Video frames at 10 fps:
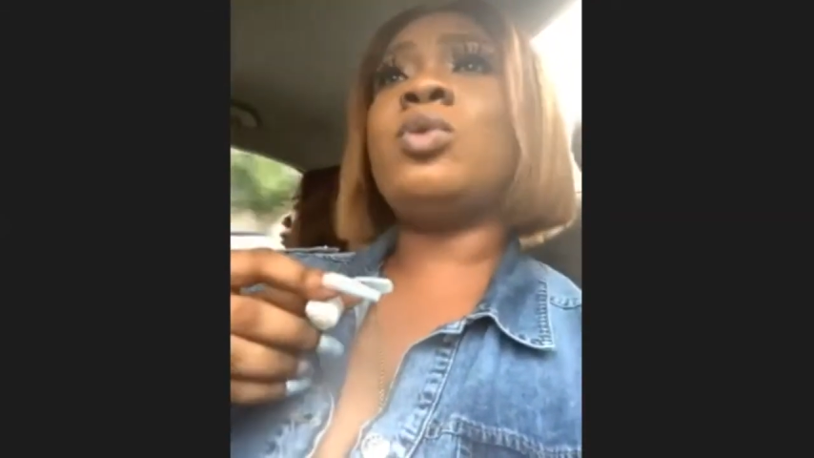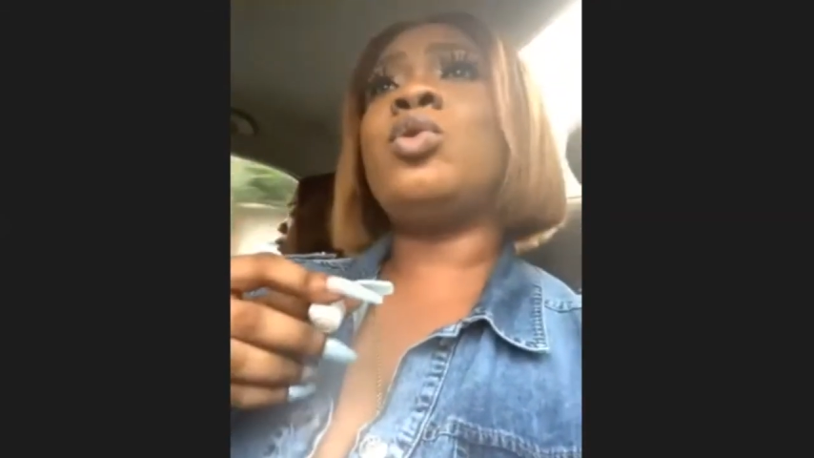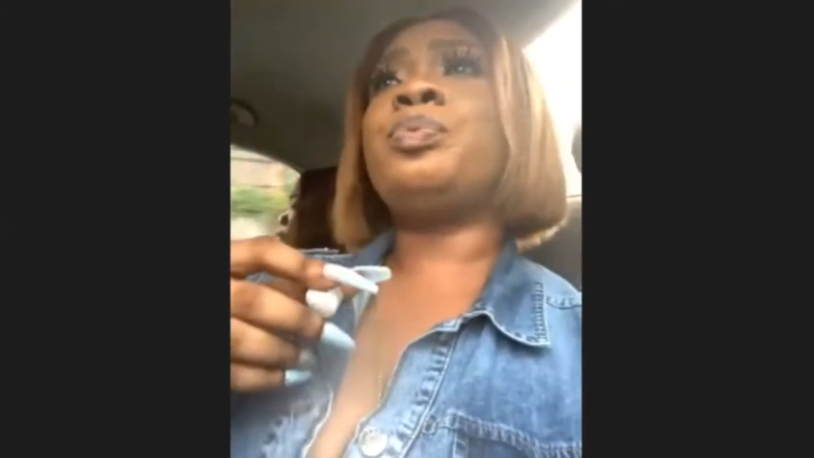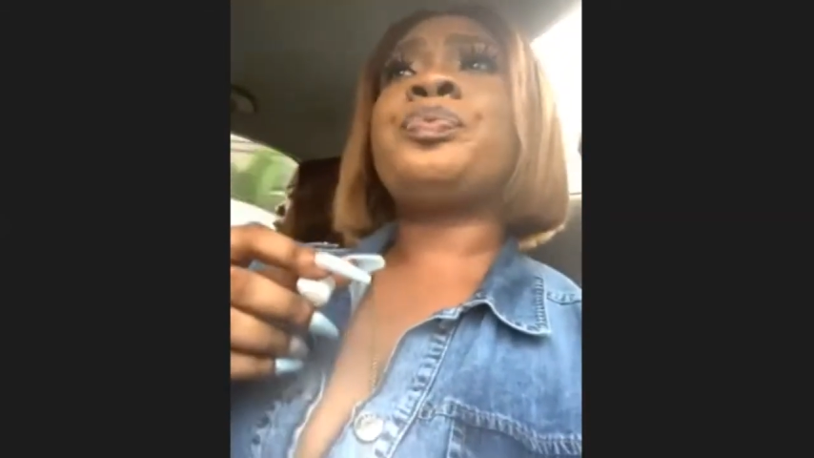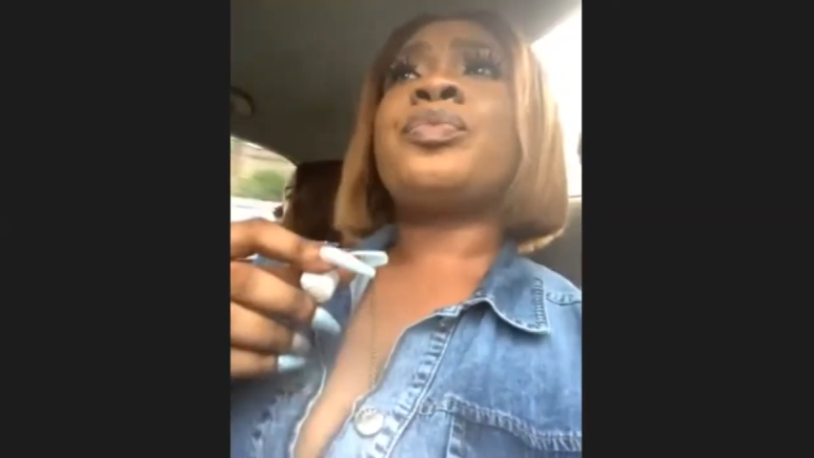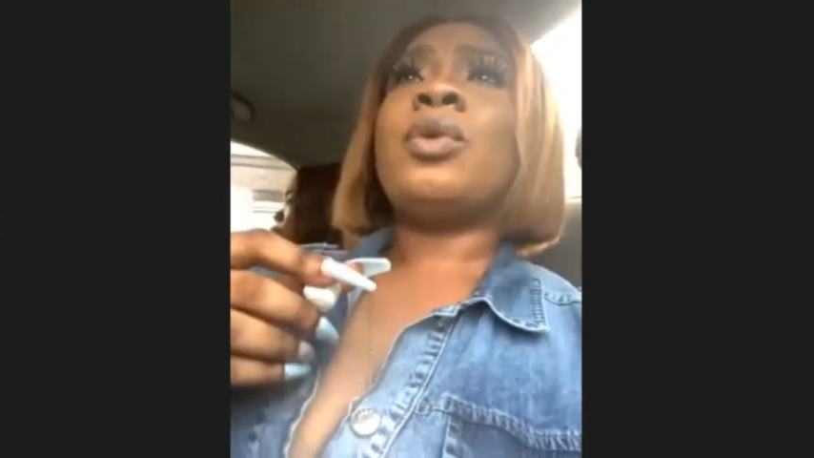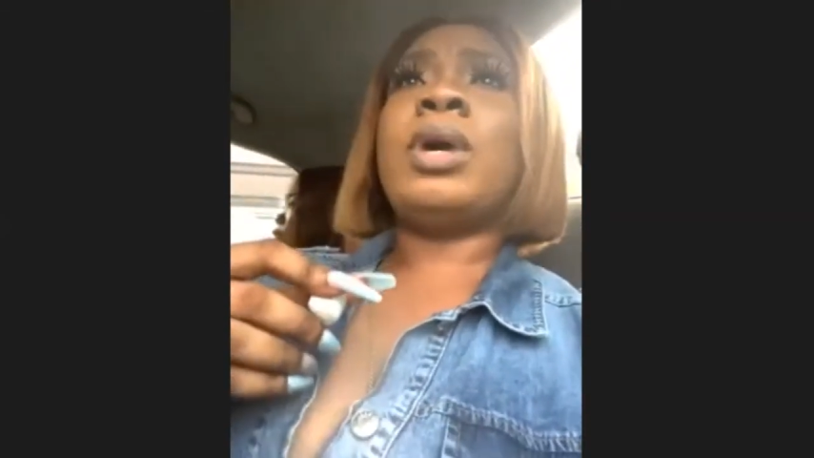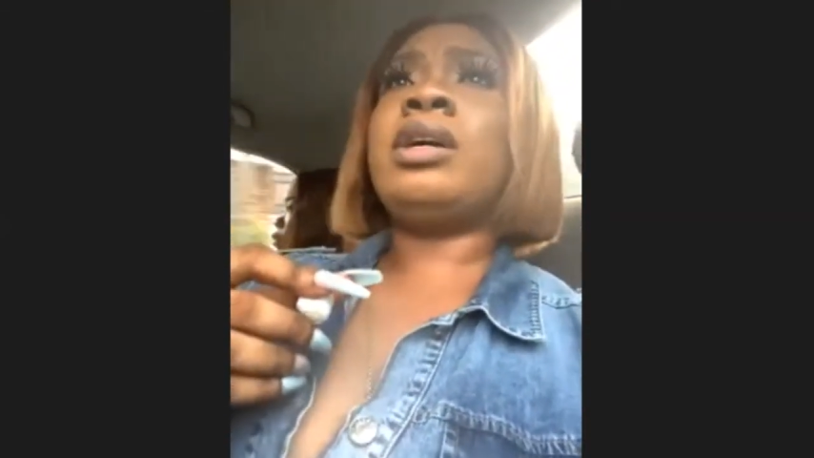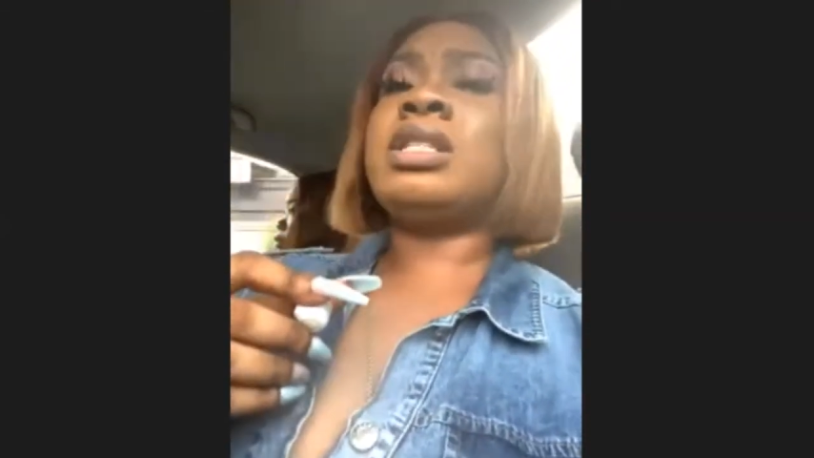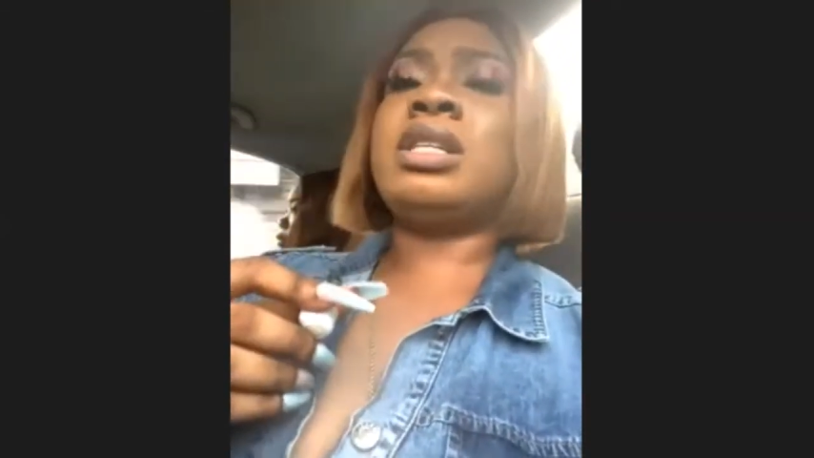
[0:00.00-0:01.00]
we're not going to give
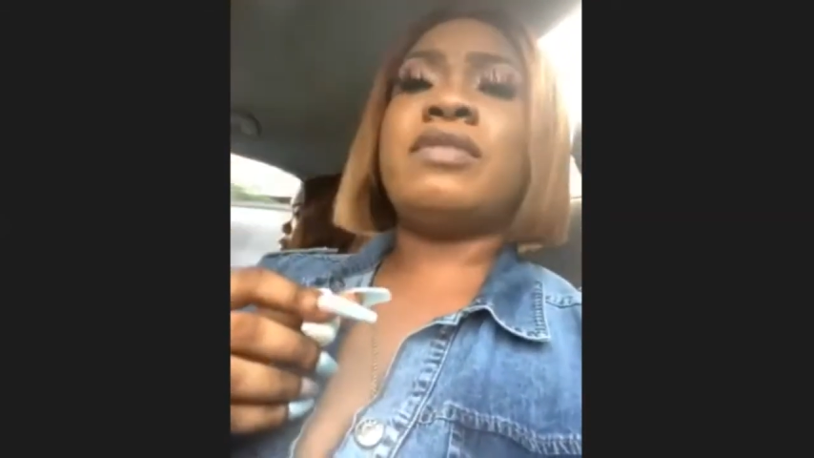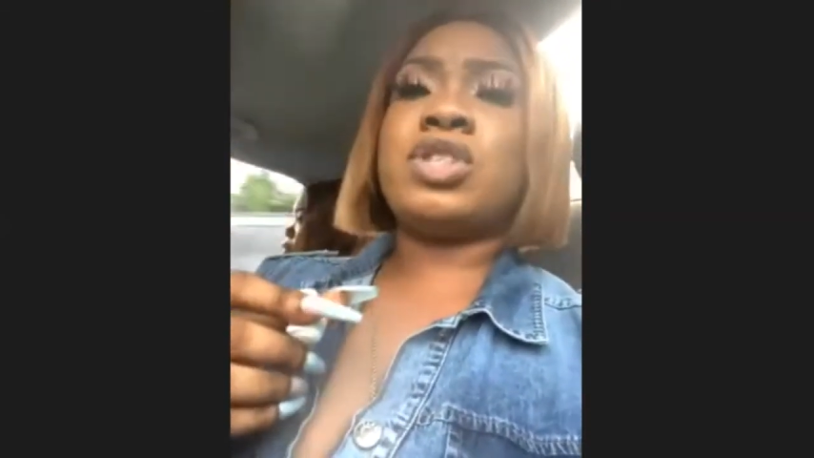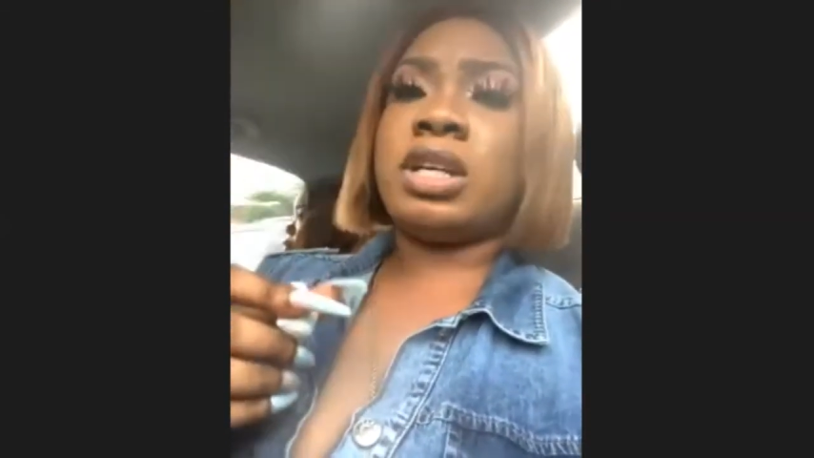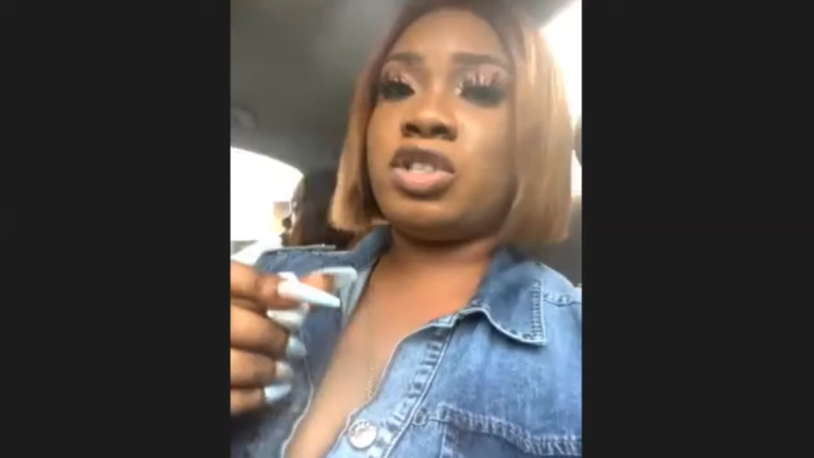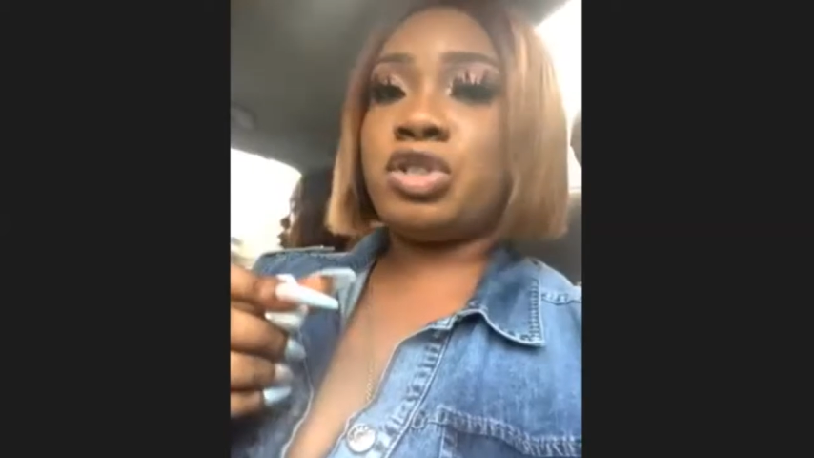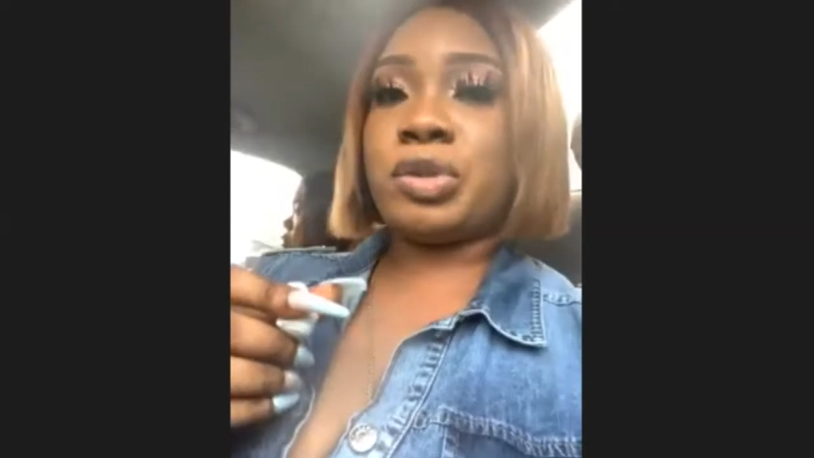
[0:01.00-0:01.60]
each other stress,